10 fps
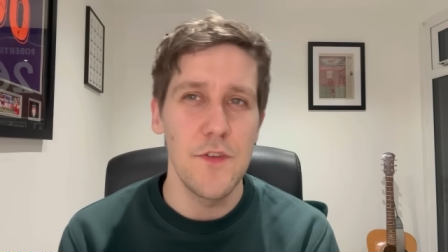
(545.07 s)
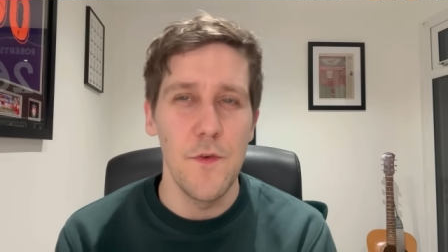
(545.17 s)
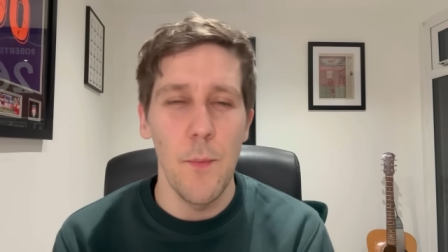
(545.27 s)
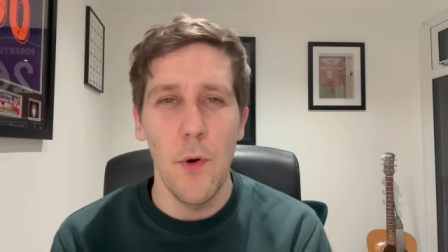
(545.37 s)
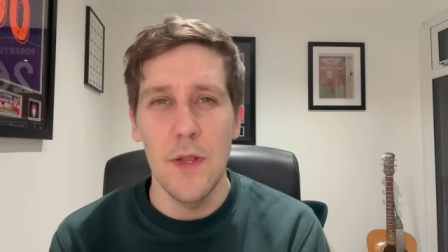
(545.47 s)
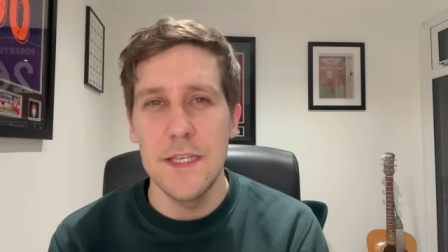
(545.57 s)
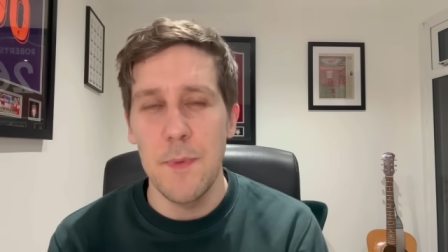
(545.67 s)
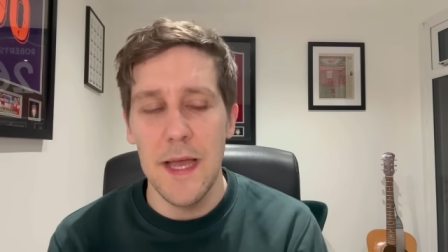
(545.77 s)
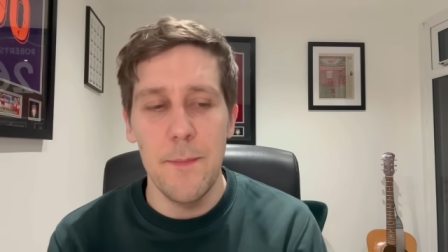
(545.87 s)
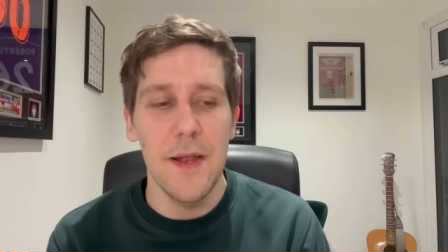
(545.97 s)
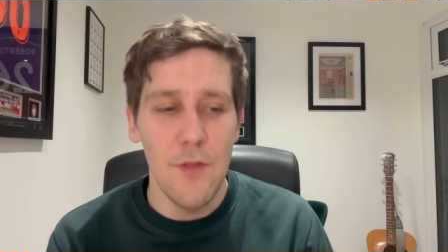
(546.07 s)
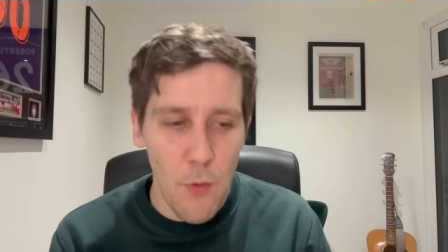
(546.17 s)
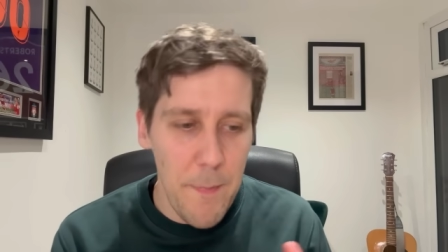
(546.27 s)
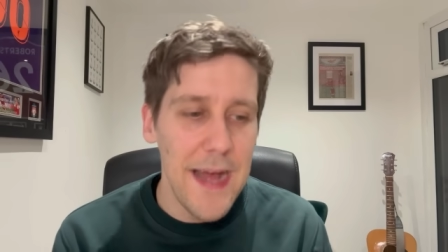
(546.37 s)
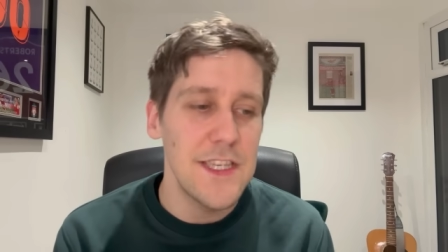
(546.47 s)
football he's played, but he
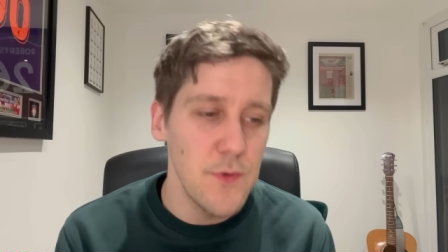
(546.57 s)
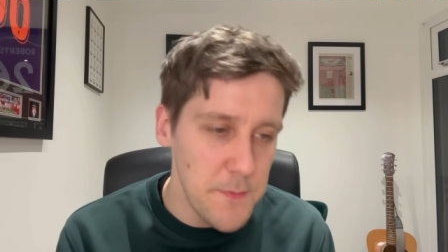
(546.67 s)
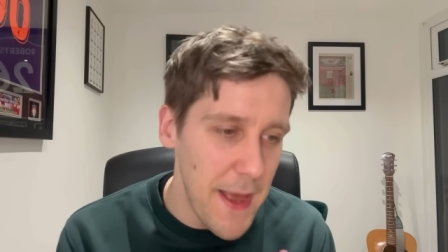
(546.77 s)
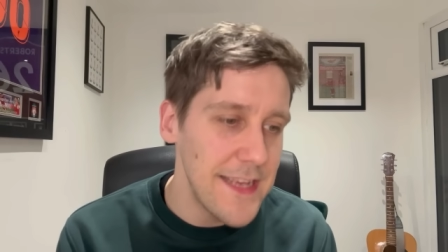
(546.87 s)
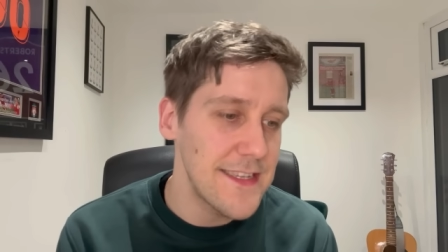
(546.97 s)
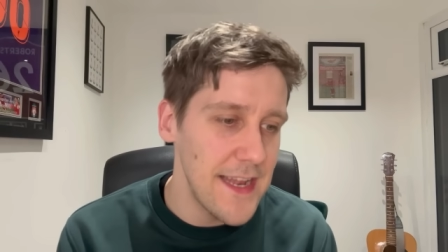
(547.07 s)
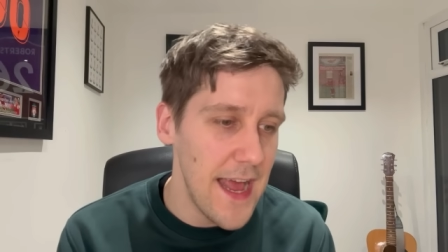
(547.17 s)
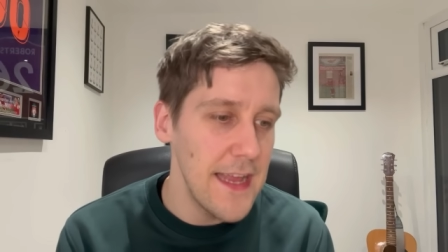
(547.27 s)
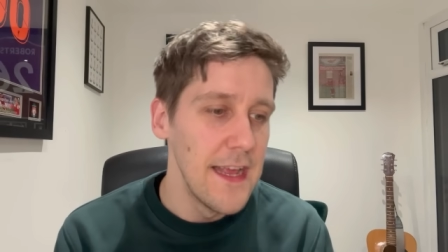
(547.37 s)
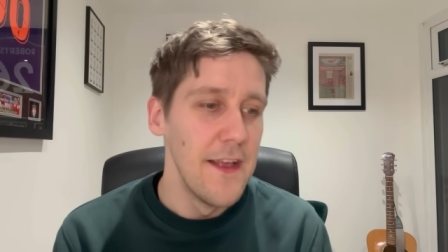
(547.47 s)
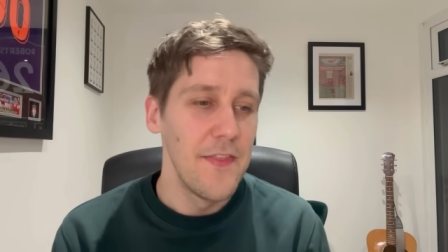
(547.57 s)
looked back to his best today.